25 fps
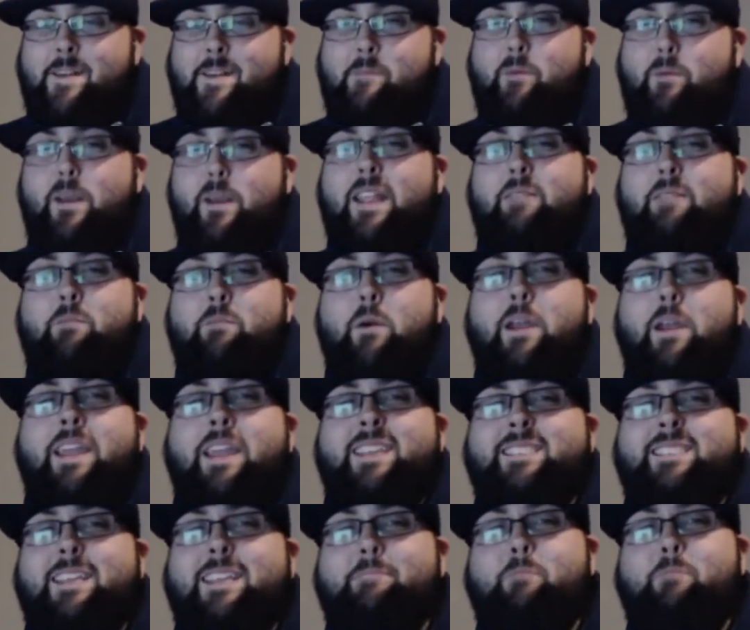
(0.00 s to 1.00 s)
But
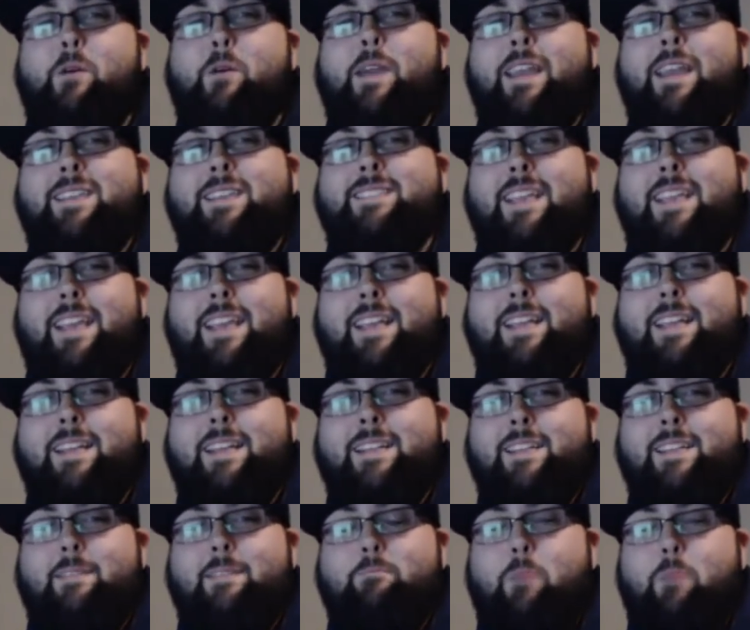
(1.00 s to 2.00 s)
is it
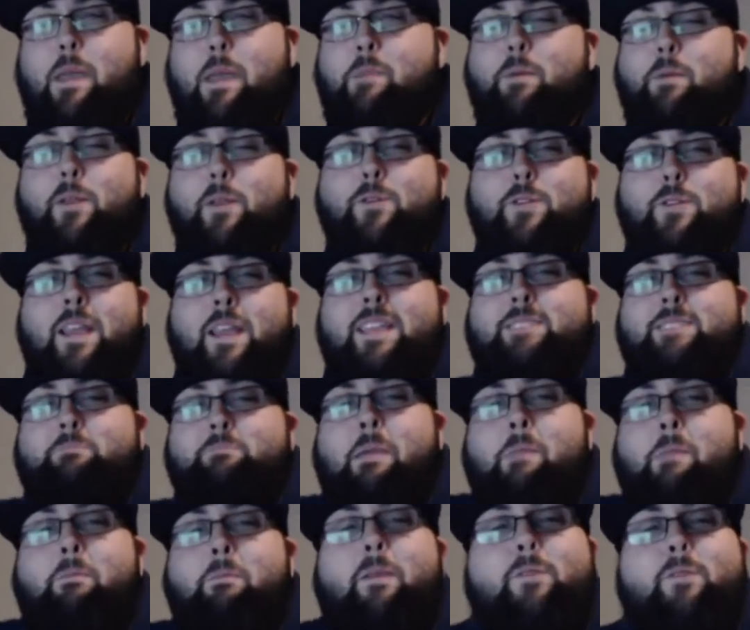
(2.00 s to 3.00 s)
people
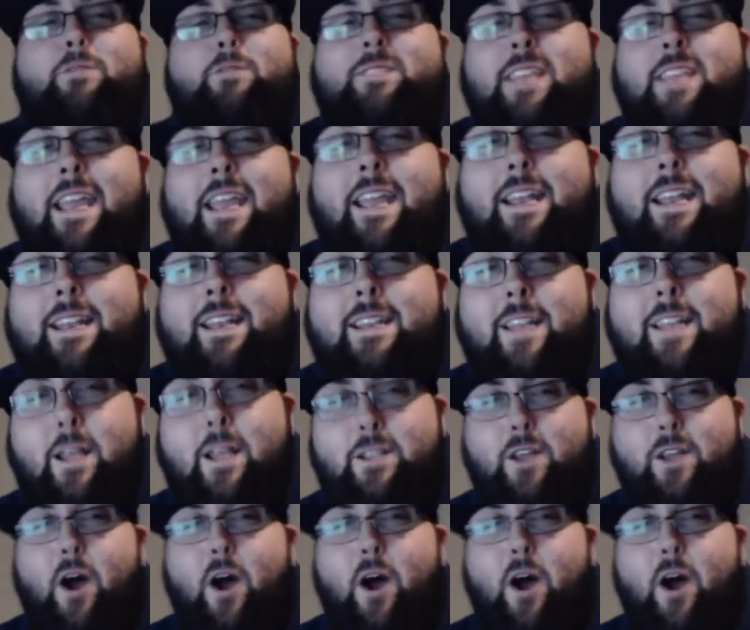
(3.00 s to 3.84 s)
who sit in